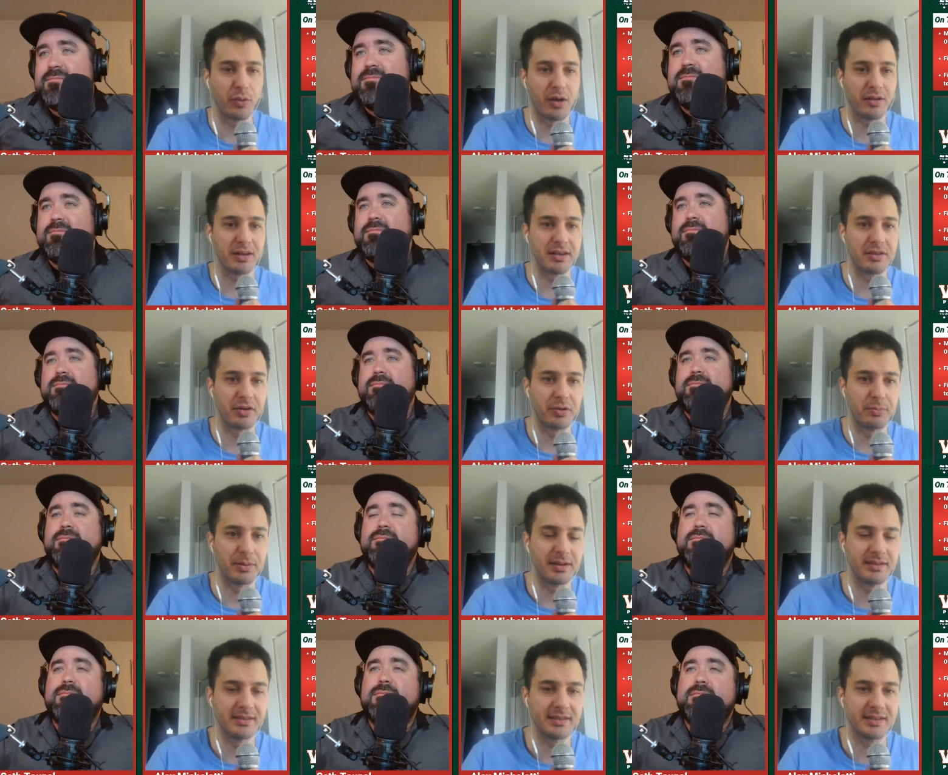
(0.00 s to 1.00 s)
Speaker 1: well either,
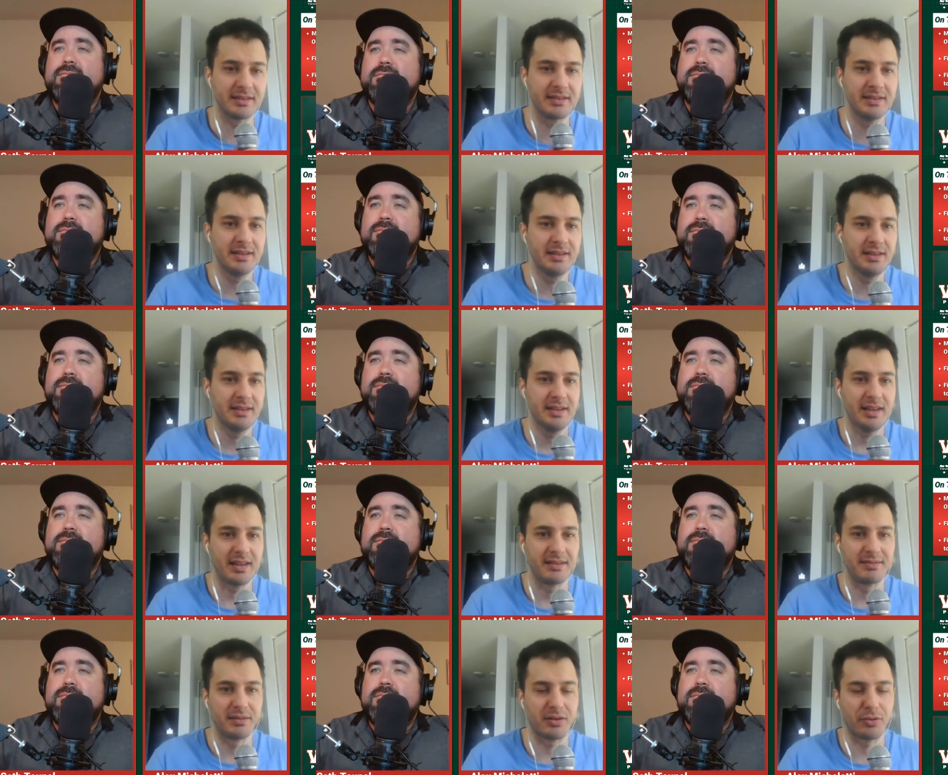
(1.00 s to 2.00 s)
but uh,
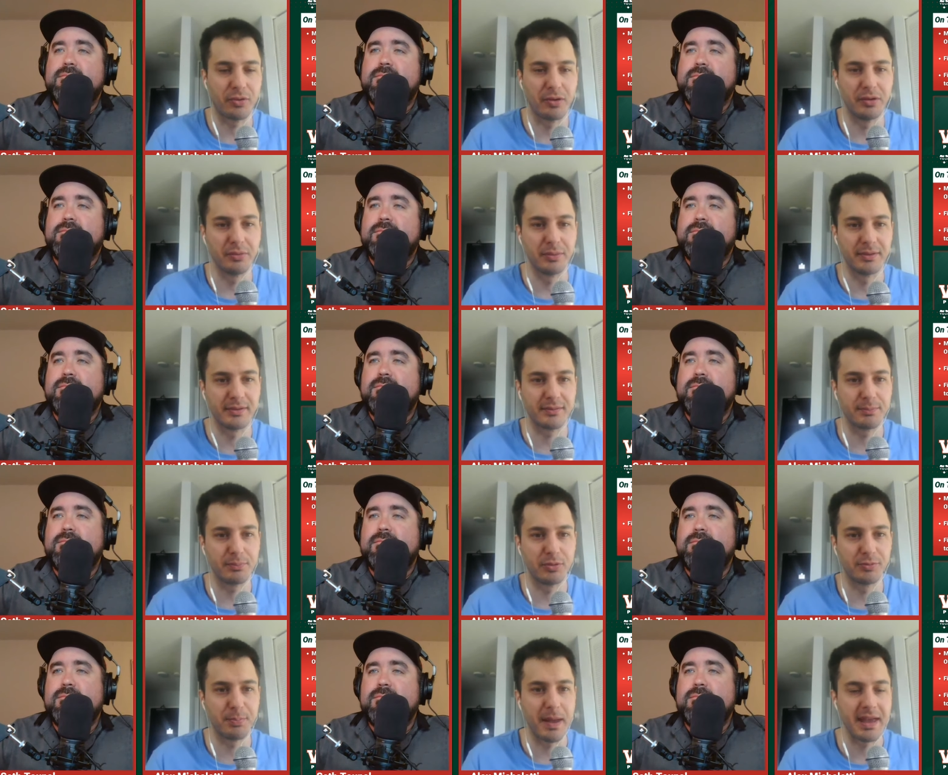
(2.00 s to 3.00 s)
and Kirill was
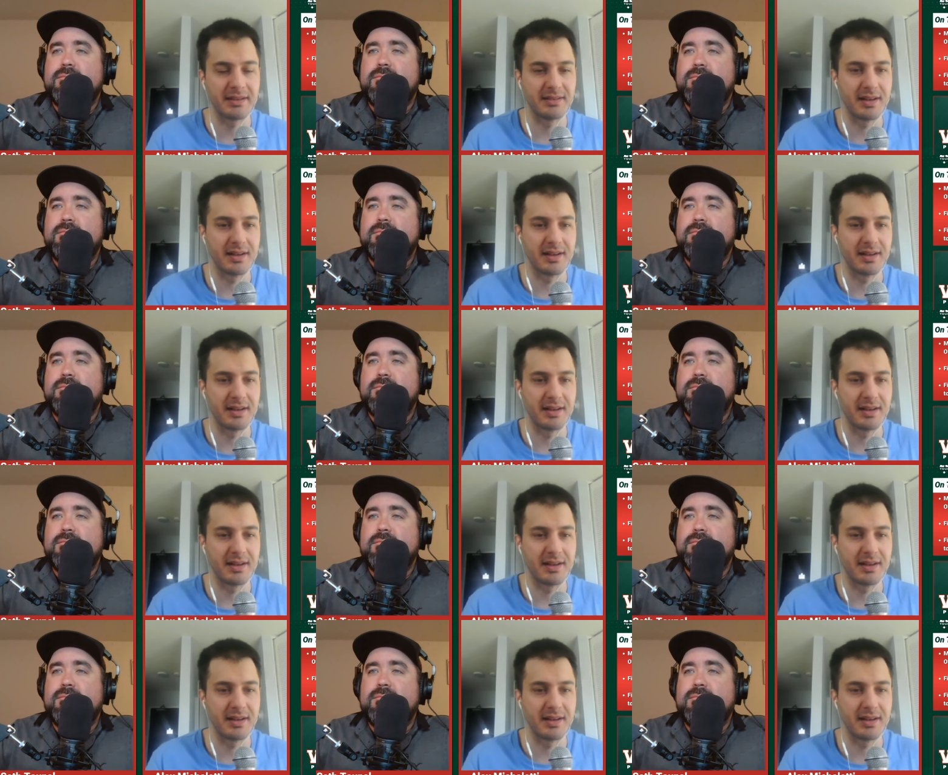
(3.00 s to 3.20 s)
was banged